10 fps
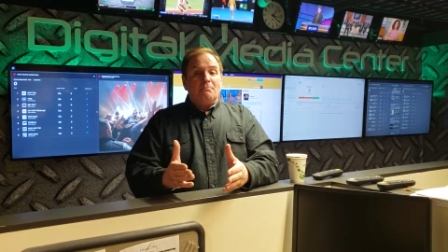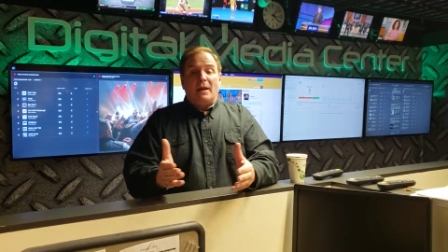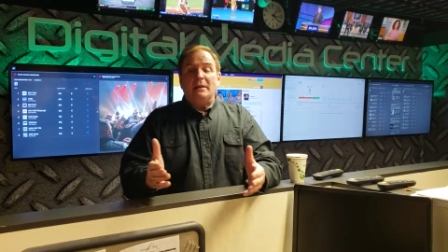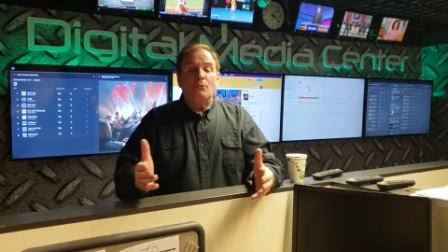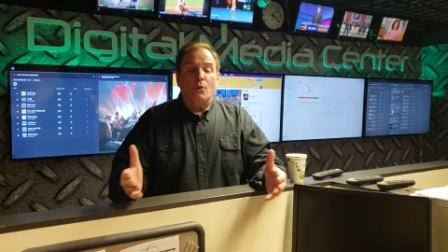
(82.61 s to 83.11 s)

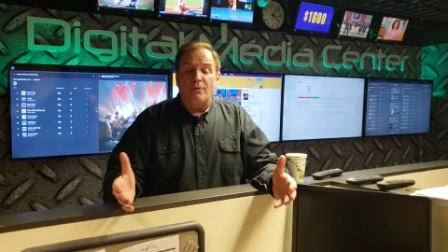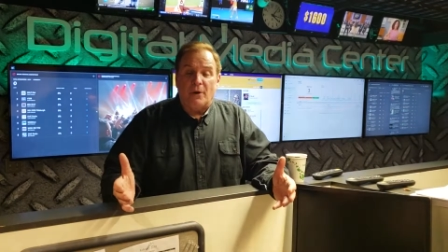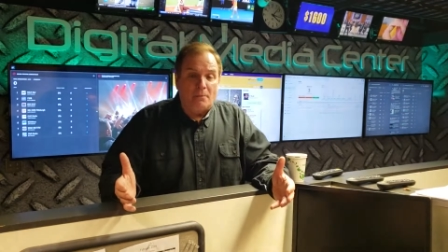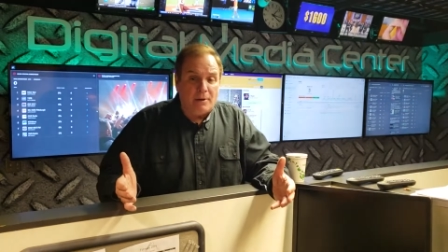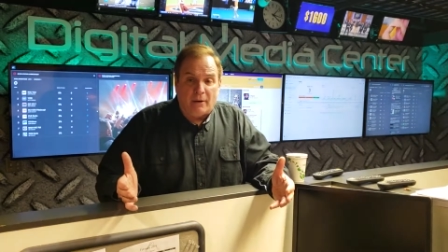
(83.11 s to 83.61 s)
many more than
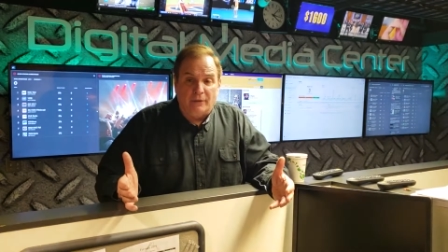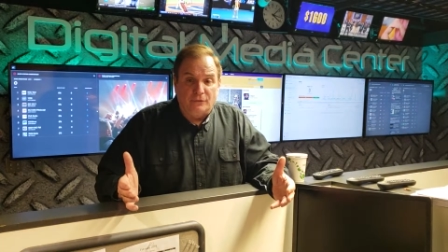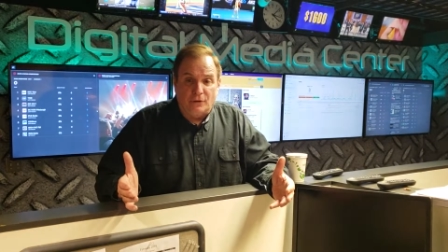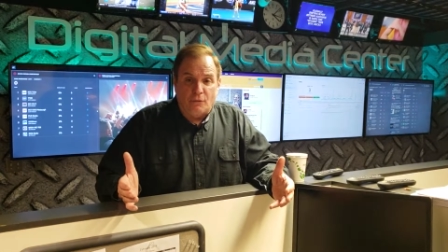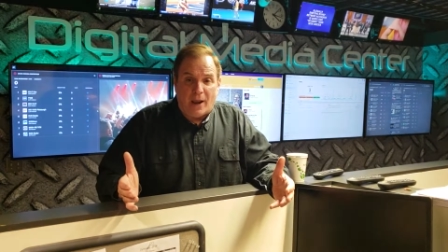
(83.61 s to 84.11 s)
our
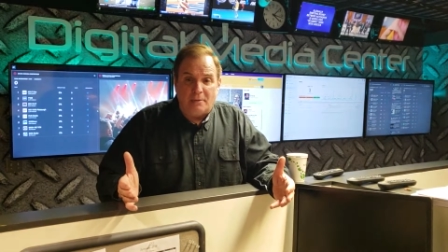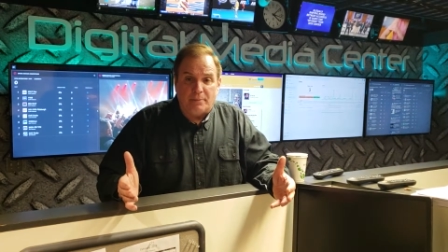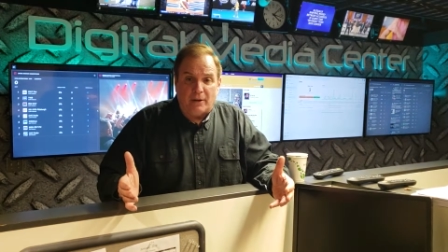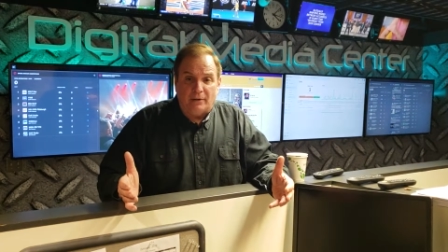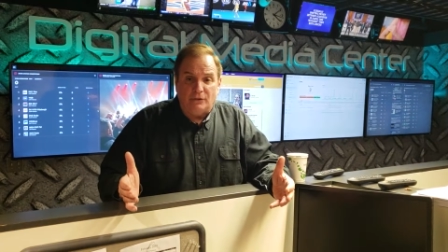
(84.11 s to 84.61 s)
parents and
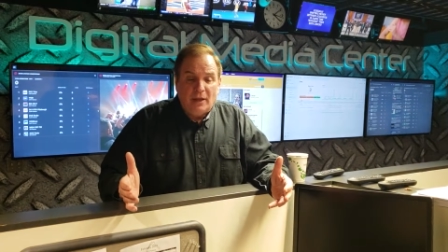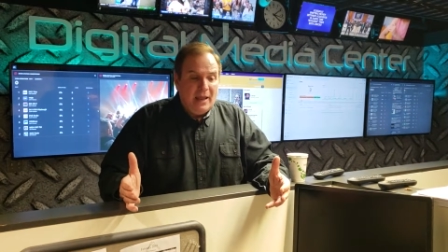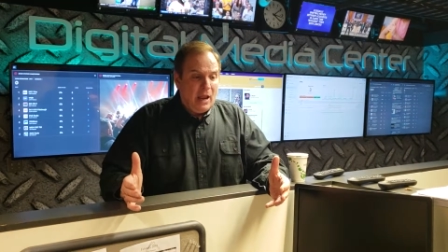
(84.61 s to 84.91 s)
grandparents,